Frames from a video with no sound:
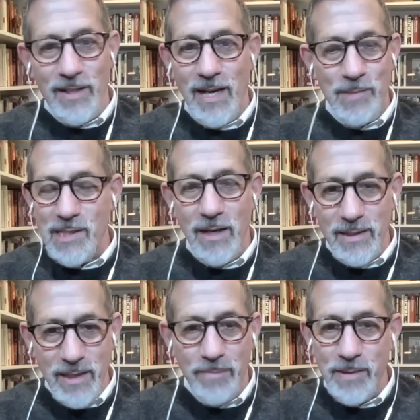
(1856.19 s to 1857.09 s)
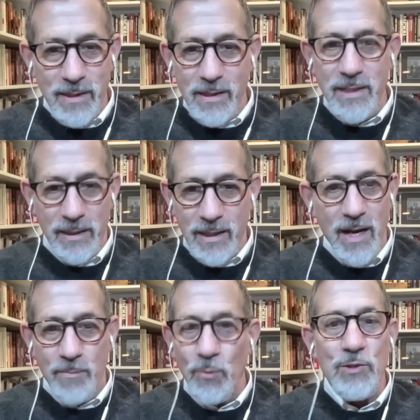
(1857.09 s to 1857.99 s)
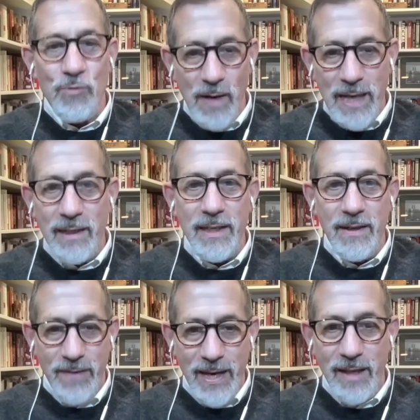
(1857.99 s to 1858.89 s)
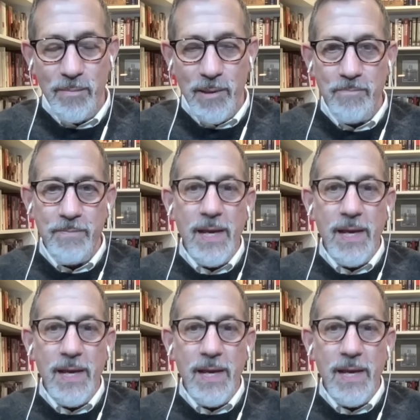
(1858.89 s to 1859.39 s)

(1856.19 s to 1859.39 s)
Amazon.com. It was readily available.